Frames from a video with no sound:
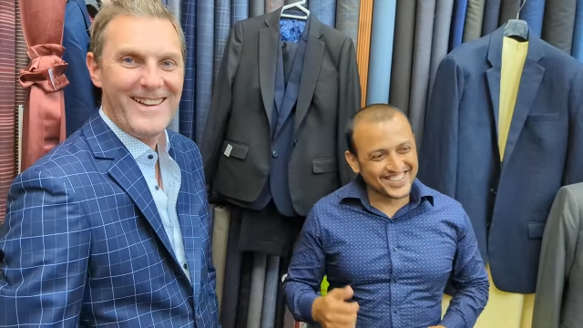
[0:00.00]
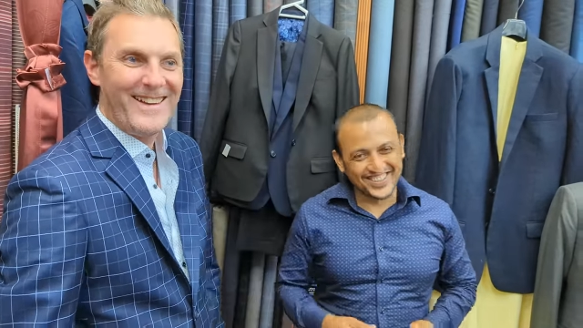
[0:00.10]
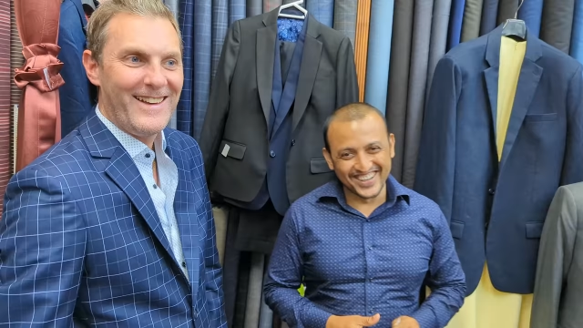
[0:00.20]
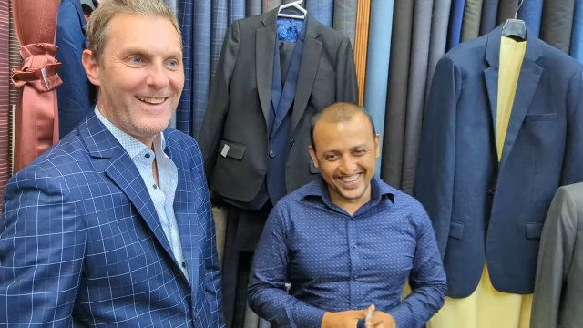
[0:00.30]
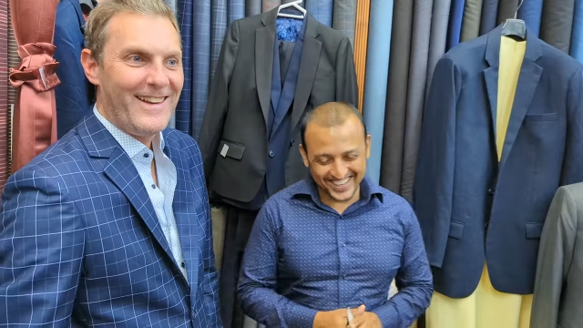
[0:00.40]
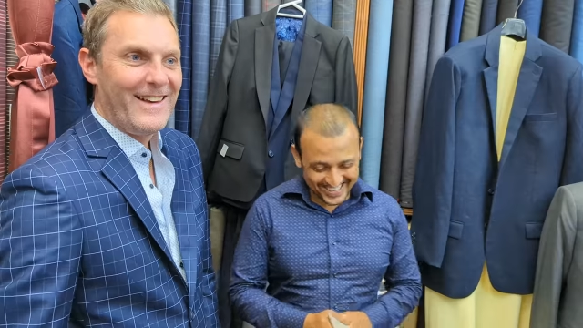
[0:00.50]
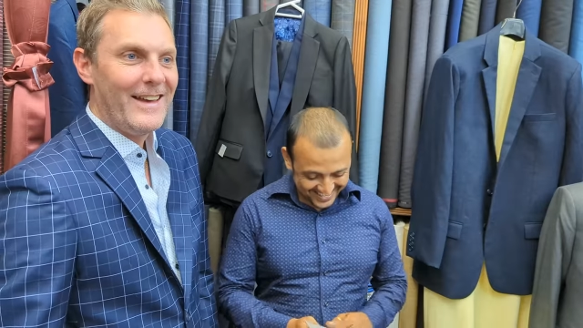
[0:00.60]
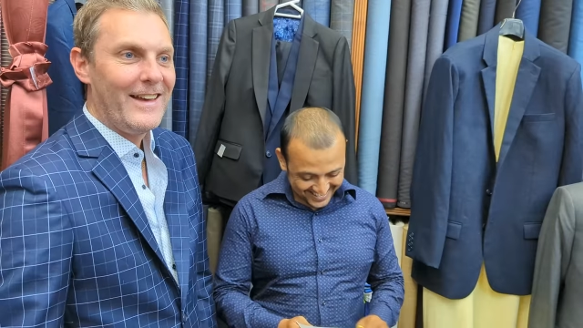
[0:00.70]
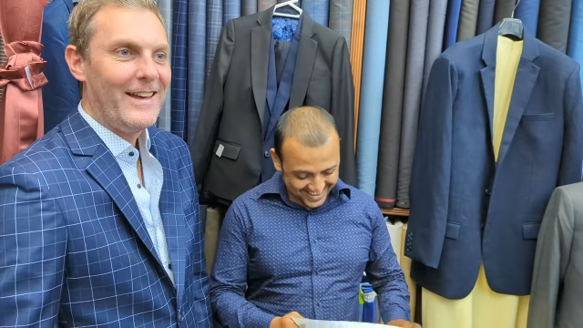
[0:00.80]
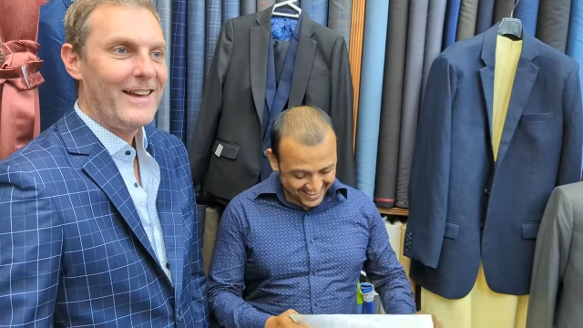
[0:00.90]
Speaker 1: the one,
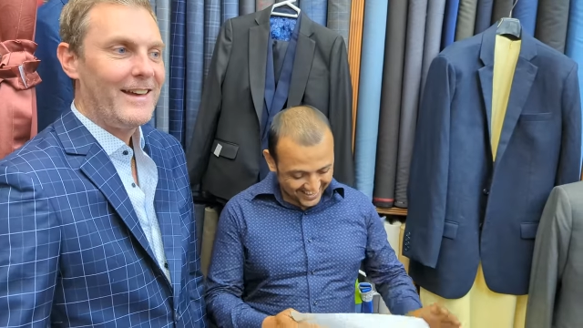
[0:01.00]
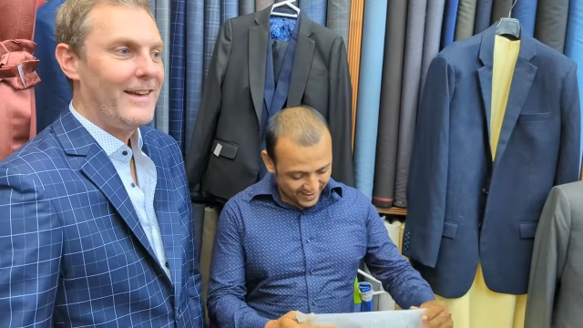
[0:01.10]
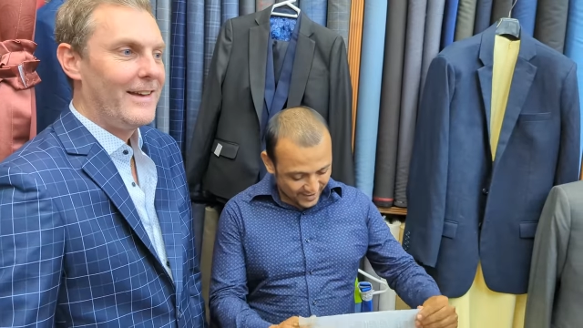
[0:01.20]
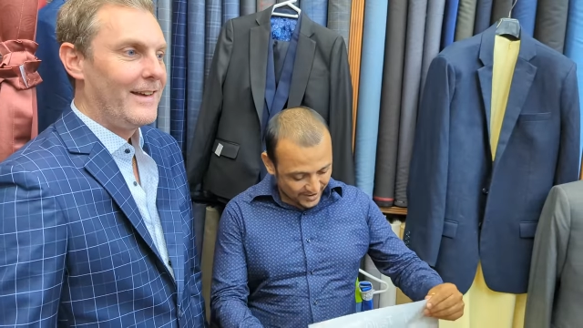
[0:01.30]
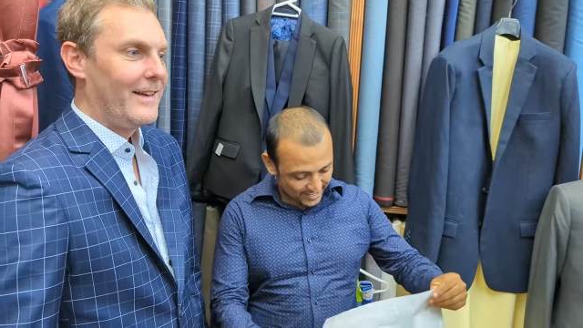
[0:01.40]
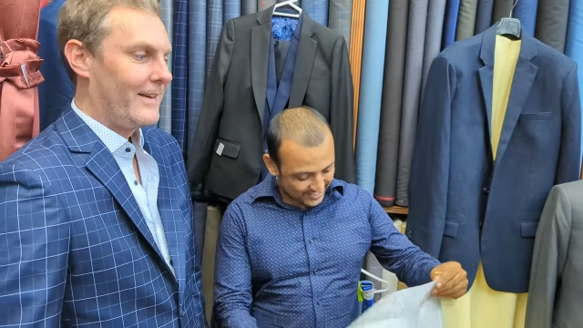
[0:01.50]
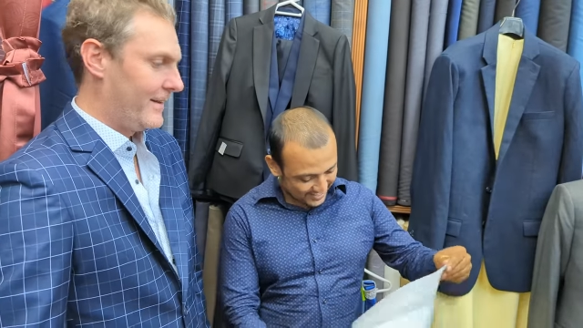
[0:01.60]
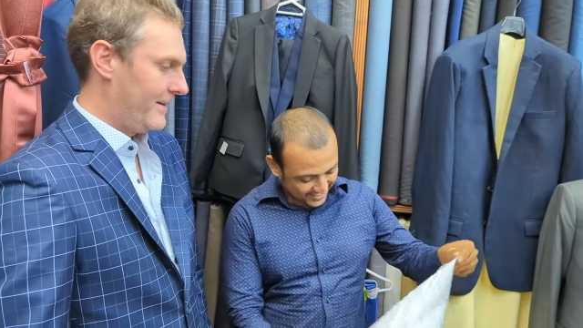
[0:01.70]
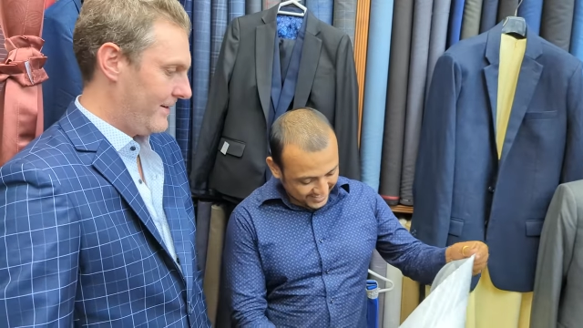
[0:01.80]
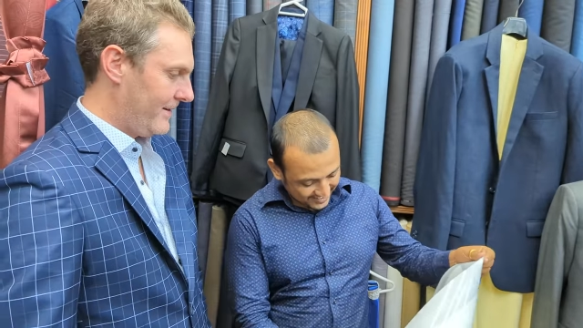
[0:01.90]
yeah? Thank you very much.
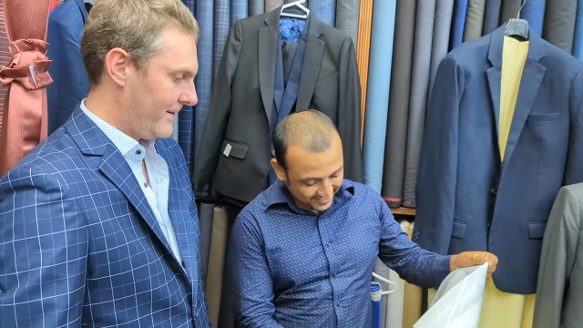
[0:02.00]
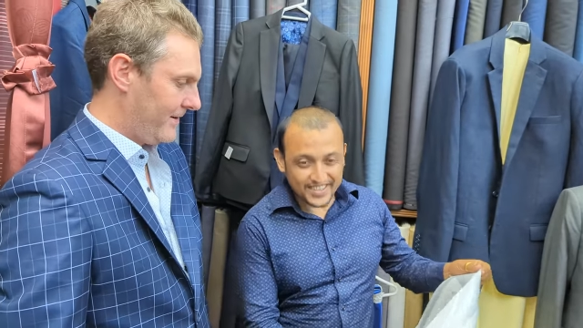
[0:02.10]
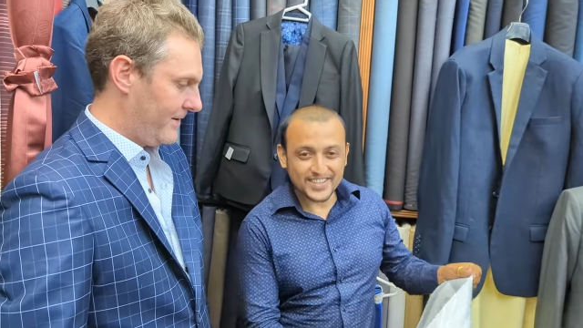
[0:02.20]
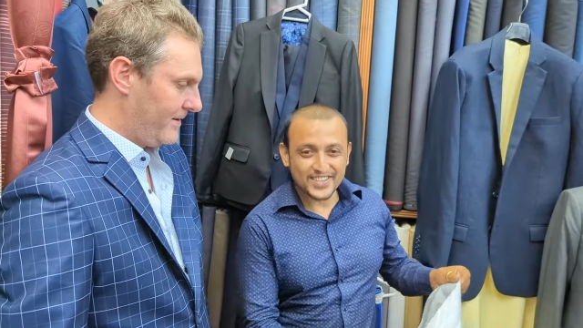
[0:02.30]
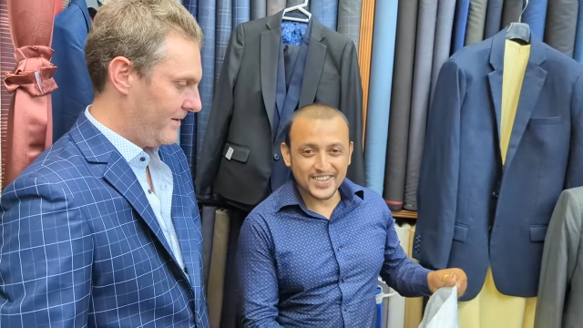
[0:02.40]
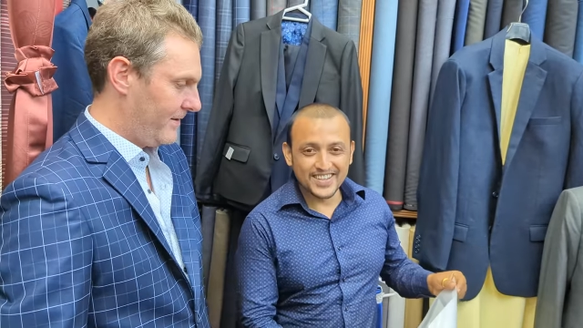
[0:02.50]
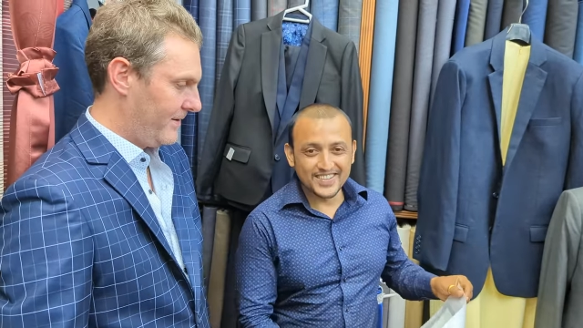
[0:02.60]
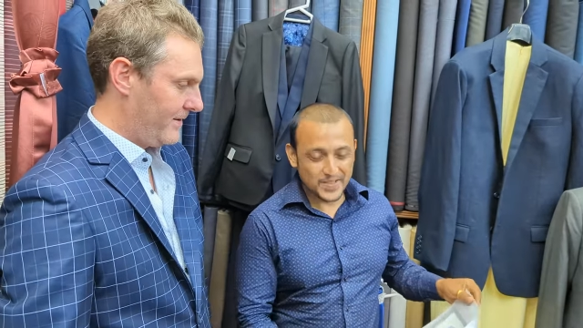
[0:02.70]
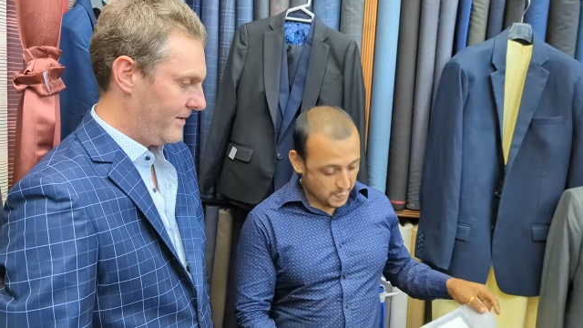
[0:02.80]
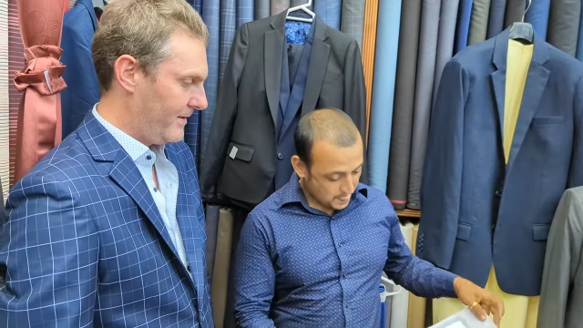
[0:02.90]
Five star
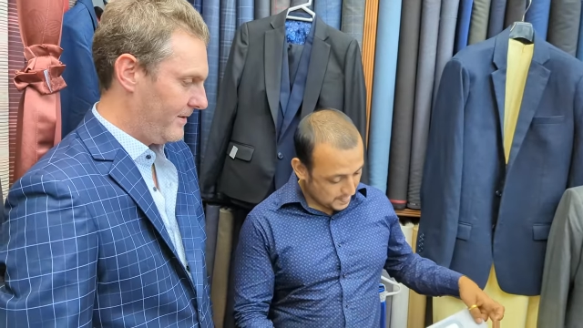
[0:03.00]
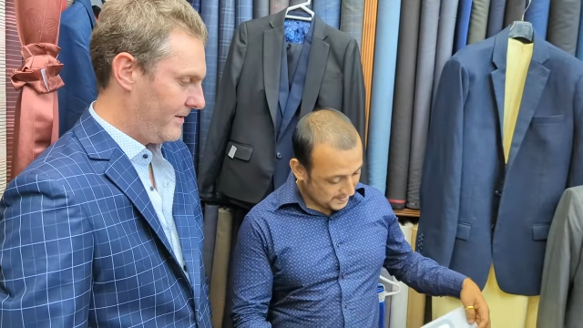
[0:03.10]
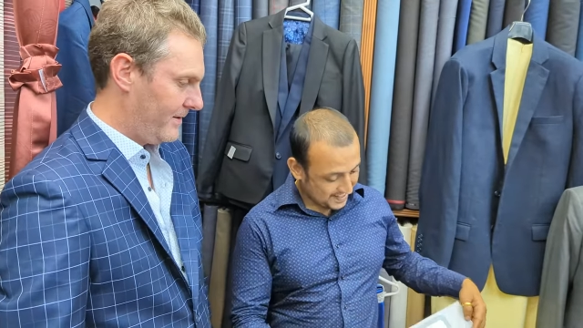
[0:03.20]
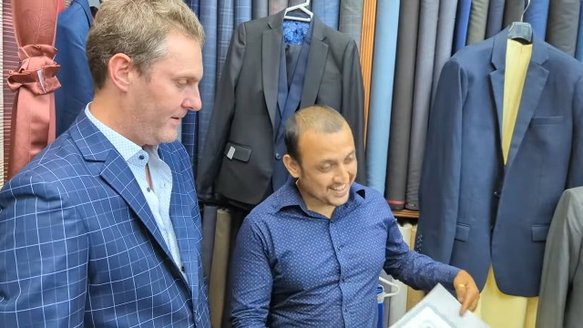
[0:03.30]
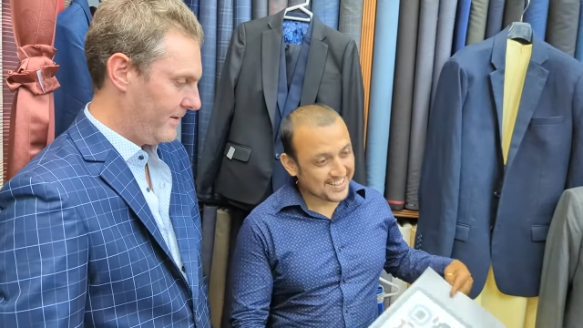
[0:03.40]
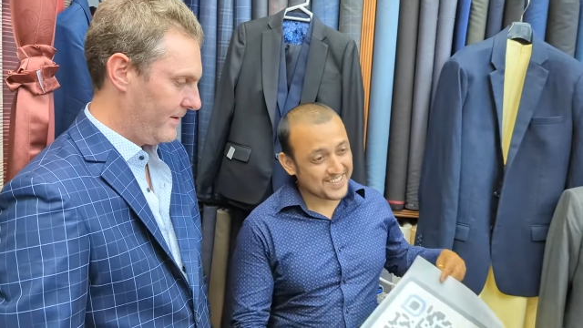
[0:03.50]
reviews every time.